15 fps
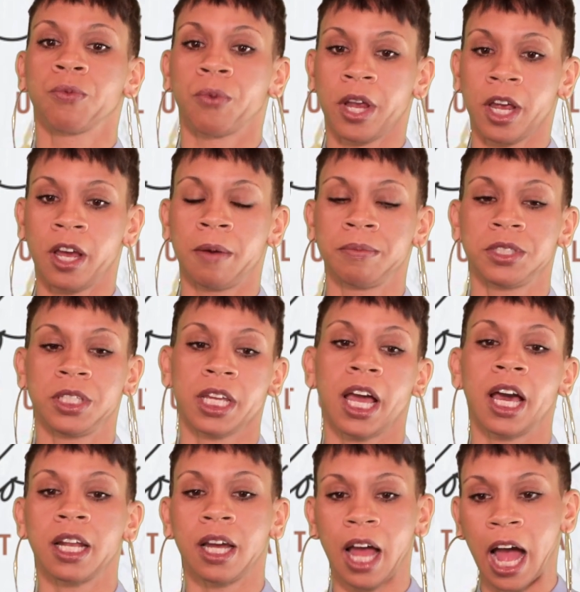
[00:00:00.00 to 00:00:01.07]
realm to
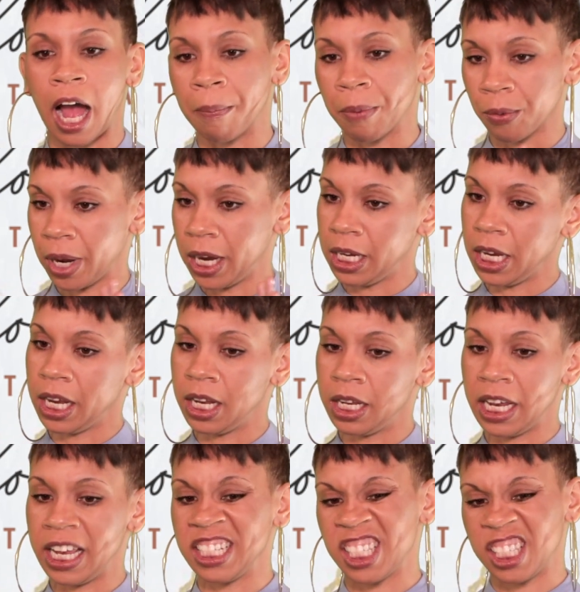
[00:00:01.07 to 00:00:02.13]
kind of operate in
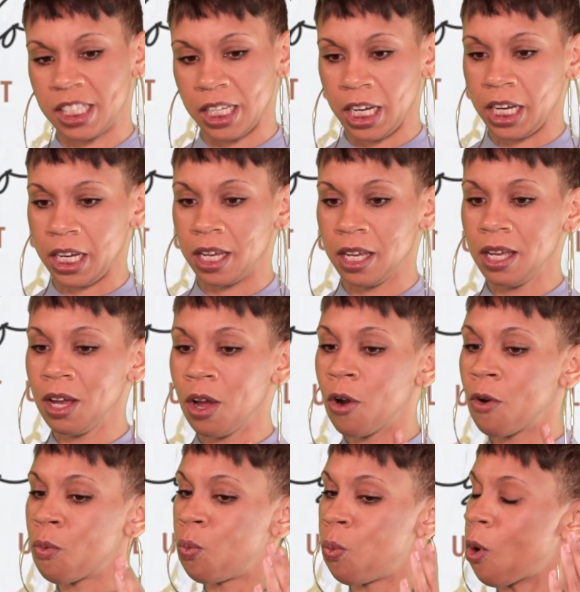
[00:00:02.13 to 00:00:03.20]
and see,
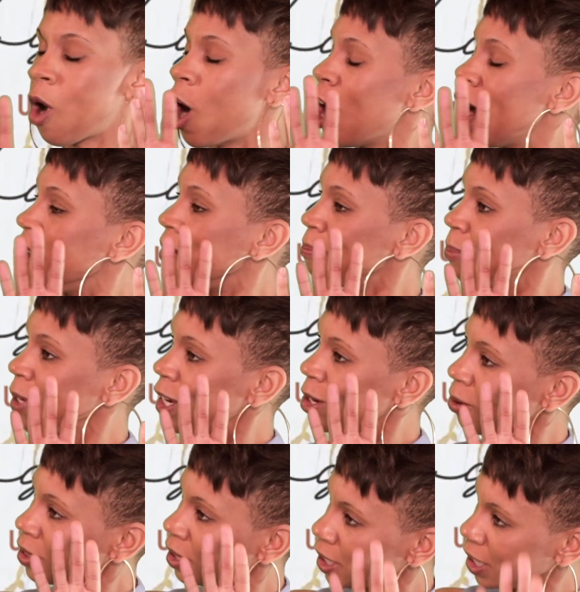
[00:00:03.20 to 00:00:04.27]
on being
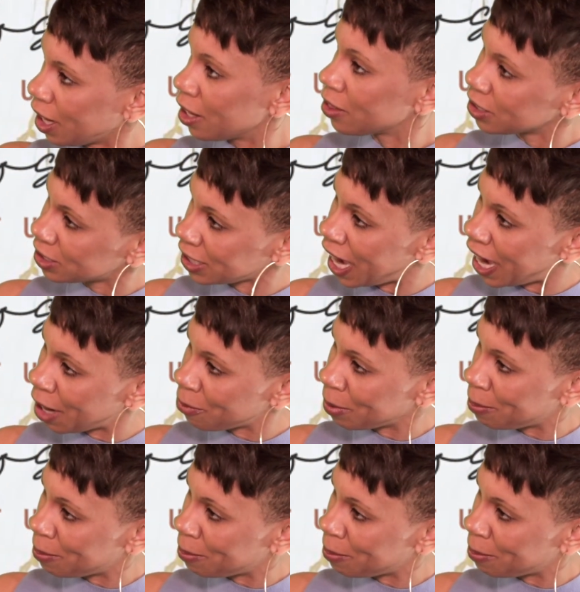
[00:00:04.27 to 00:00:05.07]
on the other side with